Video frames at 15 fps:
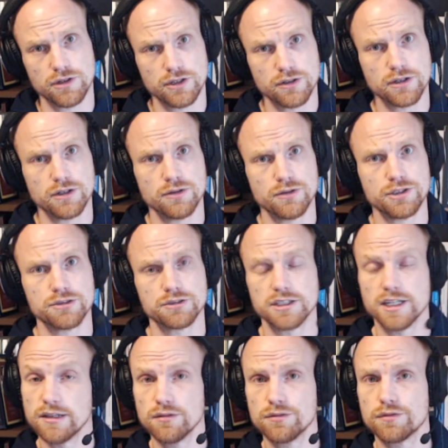You can do it
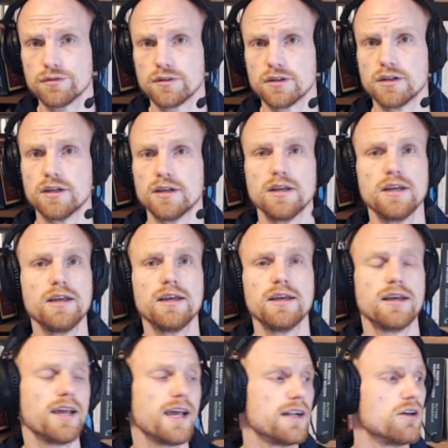yourself.
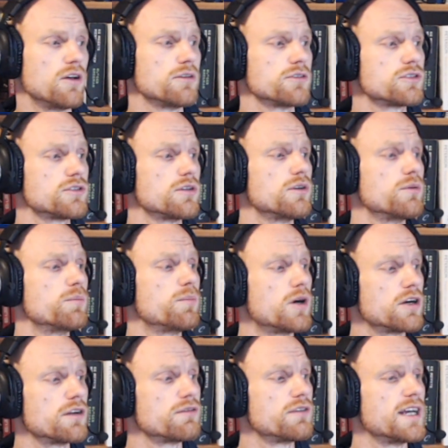And also
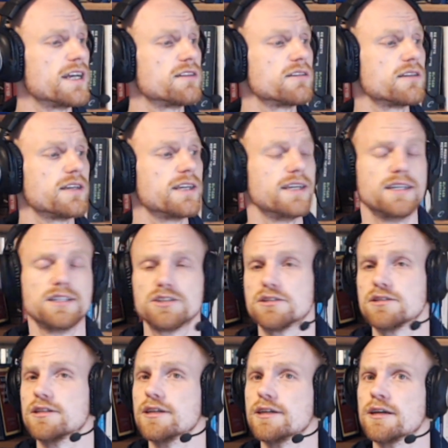part of that is
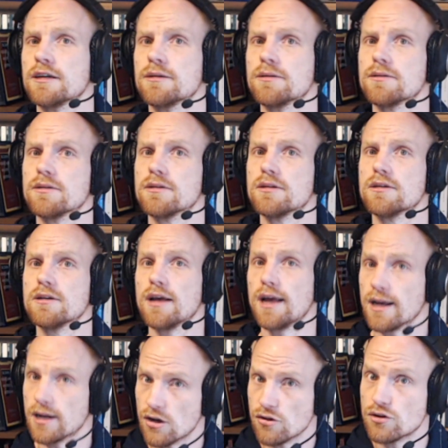the
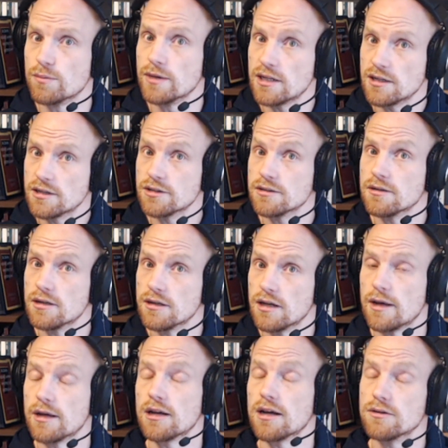
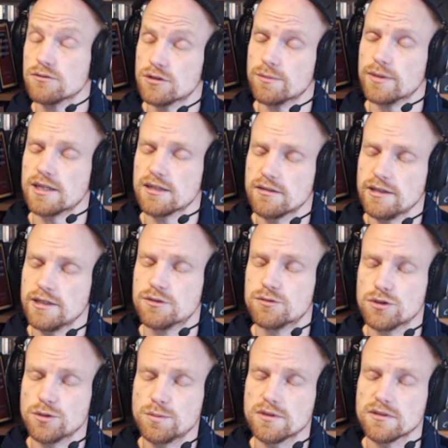accountability
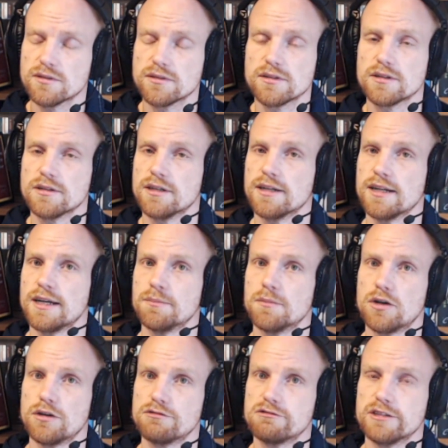group that I'm
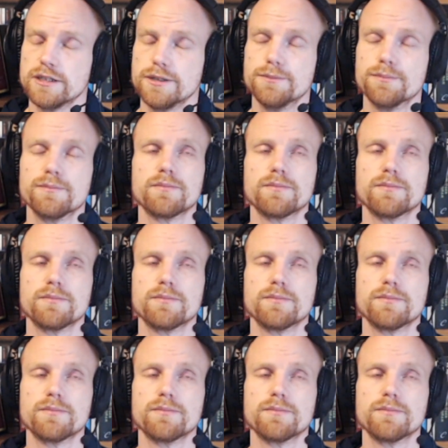offering,